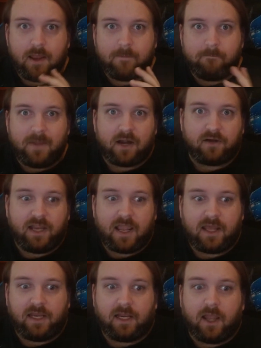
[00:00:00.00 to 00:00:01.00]
Mary
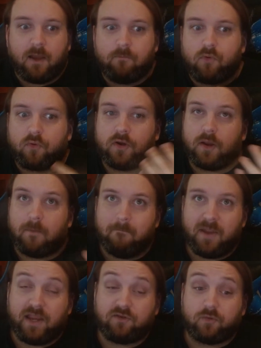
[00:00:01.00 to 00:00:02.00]
Anning, born
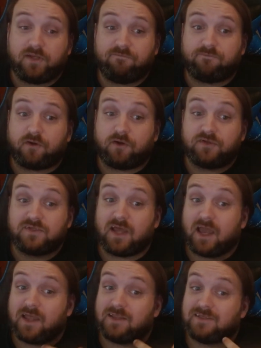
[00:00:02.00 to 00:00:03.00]
May 21st,
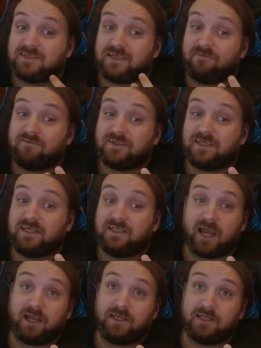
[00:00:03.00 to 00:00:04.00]

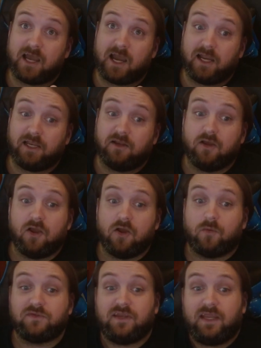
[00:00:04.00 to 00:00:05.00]
1799,
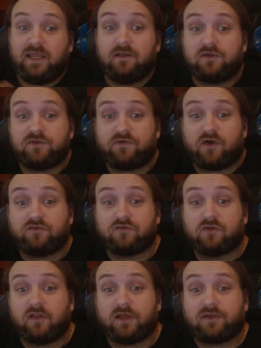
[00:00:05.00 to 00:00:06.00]
was an English fossil
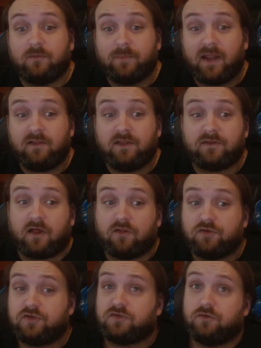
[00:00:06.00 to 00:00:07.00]
collector and
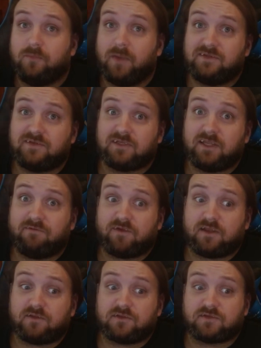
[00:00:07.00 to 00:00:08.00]
paleontologist who made
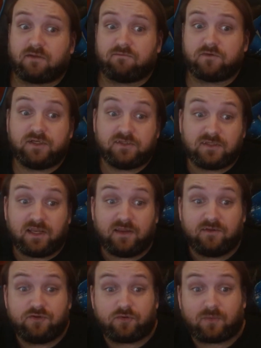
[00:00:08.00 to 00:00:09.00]
significant discoveries
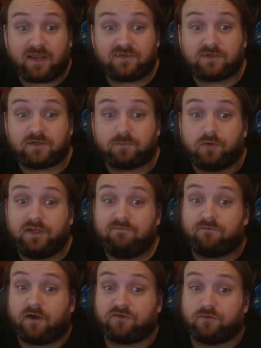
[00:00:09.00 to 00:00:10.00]
in Jurassic marine
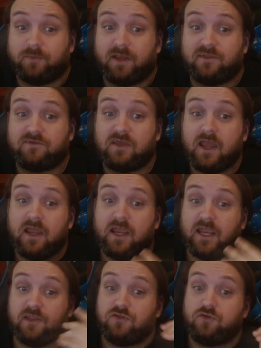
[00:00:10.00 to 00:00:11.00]
fossil beds
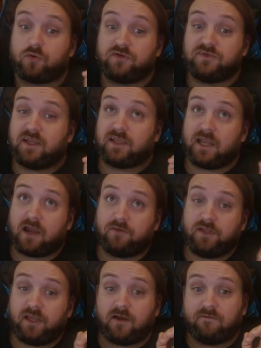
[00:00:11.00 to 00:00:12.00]
in Dorset
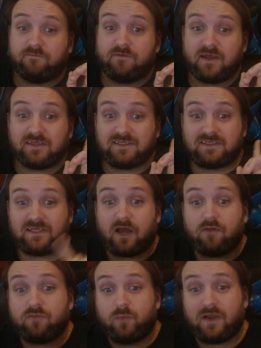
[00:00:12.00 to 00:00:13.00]
County of
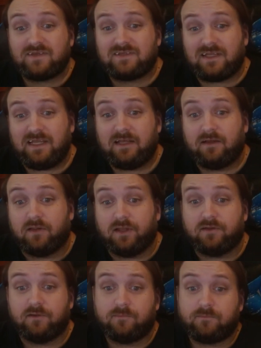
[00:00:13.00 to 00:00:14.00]
southwest
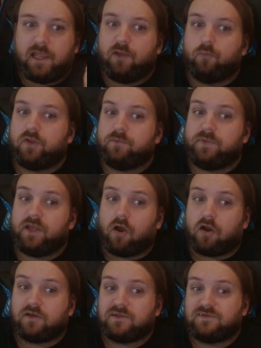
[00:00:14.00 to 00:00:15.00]
England. It wouldn't be
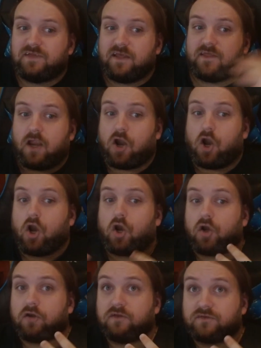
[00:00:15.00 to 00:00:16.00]
hard to say that
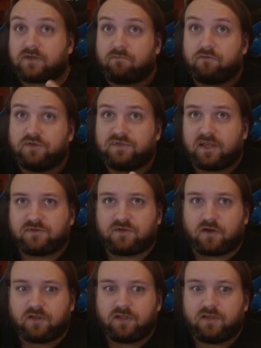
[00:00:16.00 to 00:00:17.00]
her discoveries
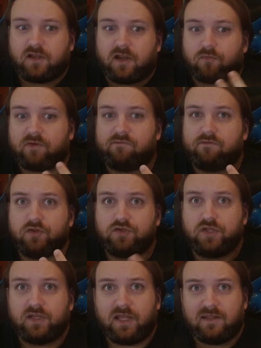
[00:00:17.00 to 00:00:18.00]
kickstarted a
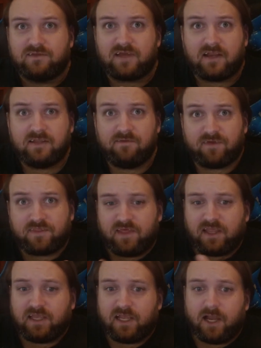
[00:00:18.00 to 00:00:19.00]
revolution in scientific
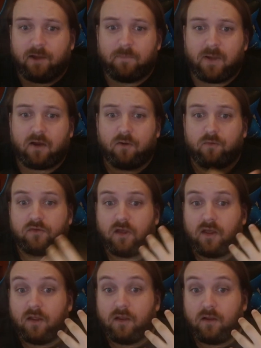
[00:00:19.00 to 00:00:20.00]
thinking about
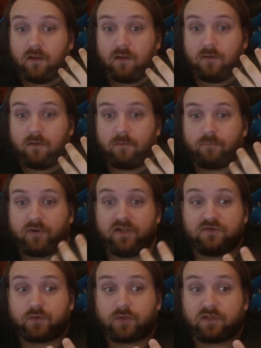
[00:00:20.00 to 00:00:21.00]

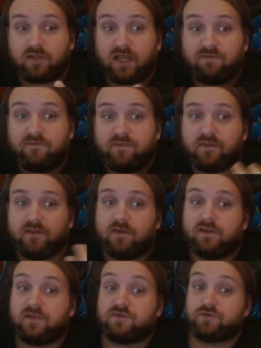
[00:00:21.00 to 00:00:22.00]
prehistoric life and the
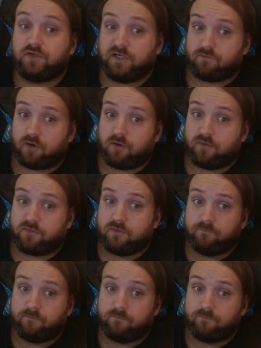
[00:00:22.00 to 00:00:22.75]
history of Earth.